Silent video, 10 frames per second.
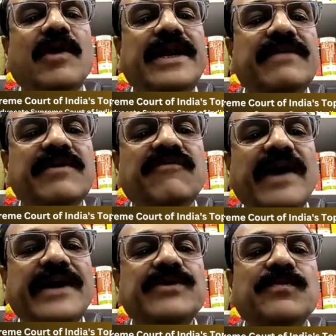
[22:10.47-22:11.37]
Point number
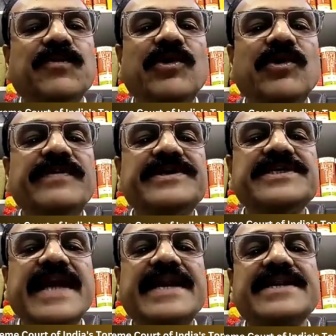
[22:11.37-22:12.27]
5,
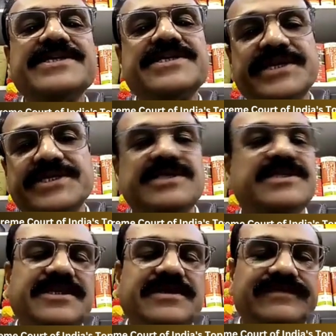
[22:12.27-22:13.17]
prohibition and
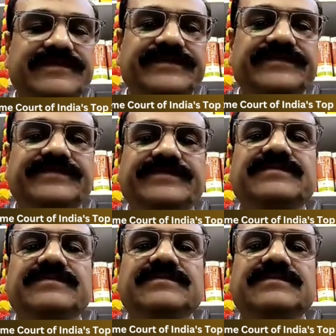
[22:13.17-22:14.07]
restrictions.
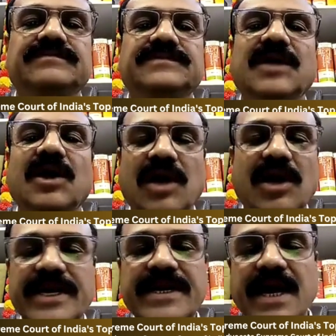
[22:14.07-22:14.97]

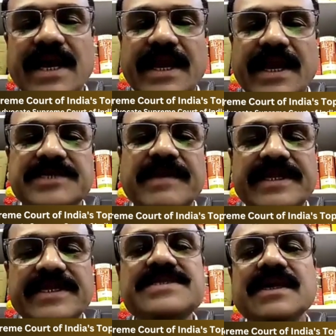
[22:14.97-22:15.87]
Already I
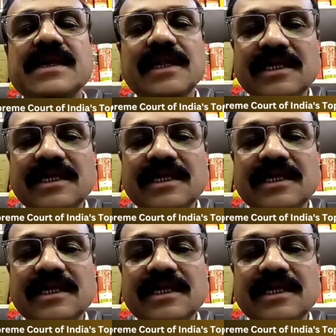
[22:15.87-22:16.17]
explained this.